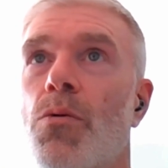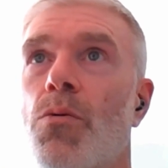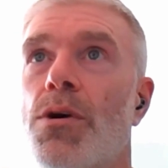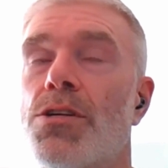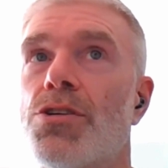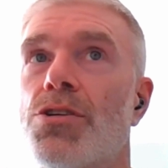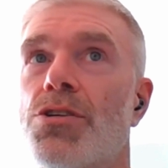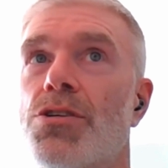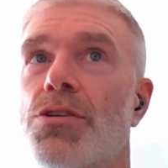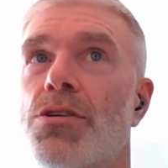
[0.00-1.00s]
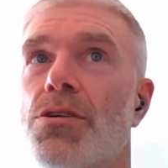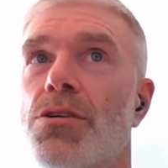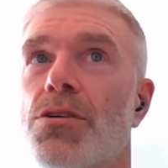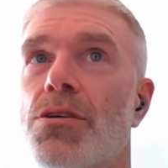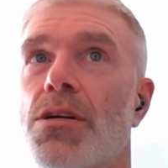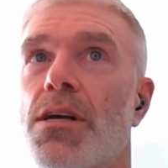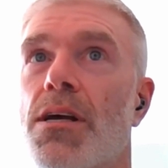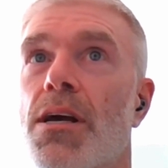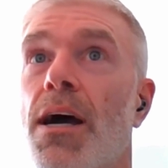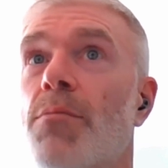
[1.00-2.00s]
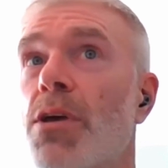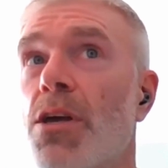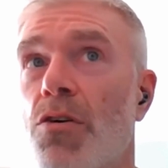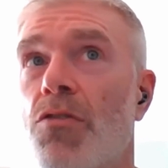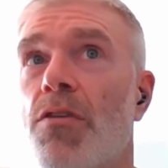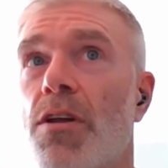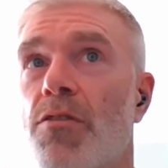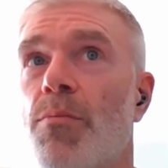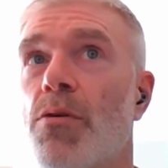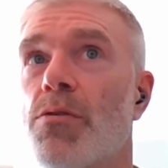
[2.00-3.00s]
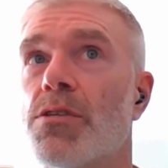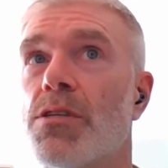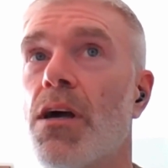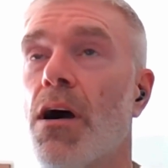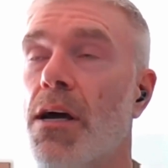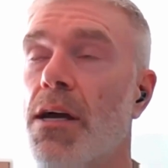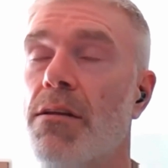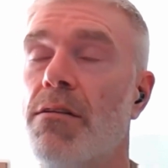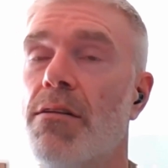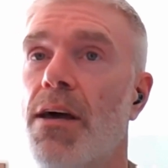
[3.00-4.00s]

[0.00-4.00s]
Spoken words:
which can be useful, I suppose, to guide